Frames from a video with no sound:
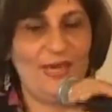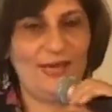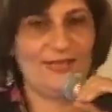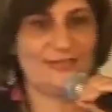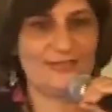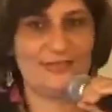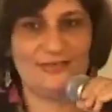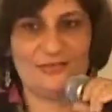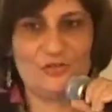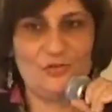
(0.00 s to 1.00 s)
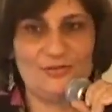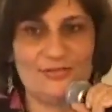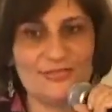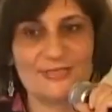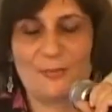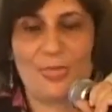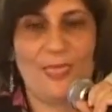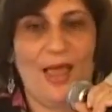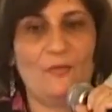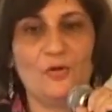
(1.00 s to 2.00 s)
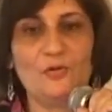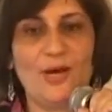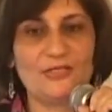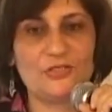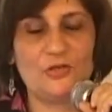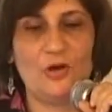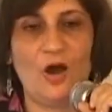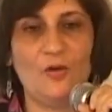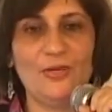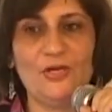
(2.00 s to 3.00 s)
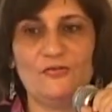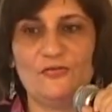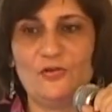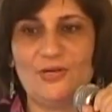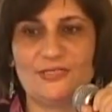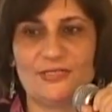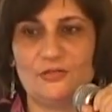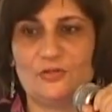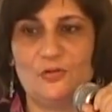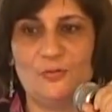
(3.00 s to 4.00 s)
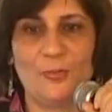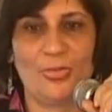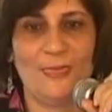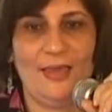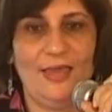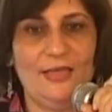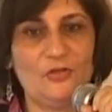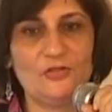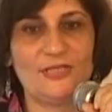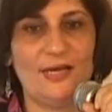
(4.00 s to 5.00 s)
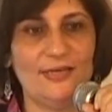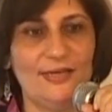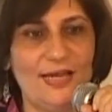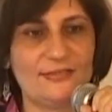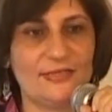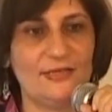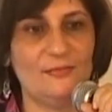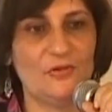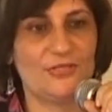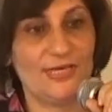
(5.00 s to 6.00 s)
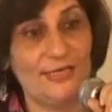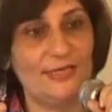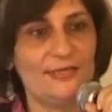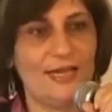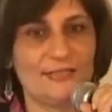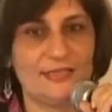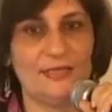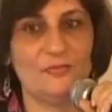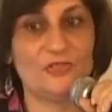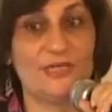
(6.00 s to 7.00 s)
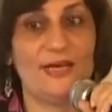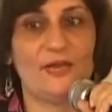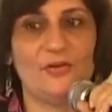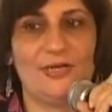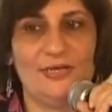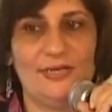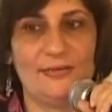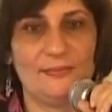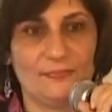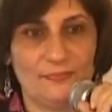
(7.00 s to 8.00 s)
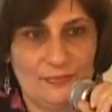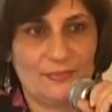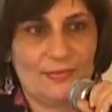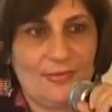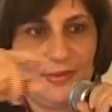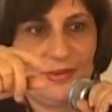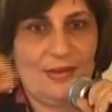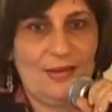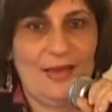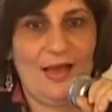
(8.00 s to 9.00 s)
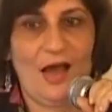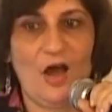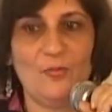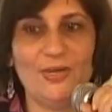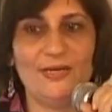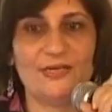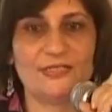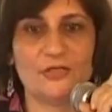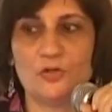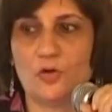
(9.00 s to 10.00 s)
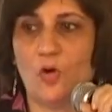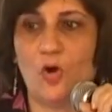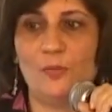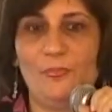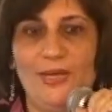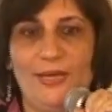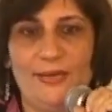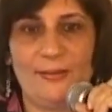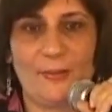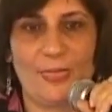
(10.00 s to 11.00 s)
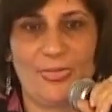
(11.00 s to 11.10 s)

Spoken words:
BIS students. I want to ask you, how many of you listen to Hindustani classical music, Indian classical music regularly? How many listen to Coldplay?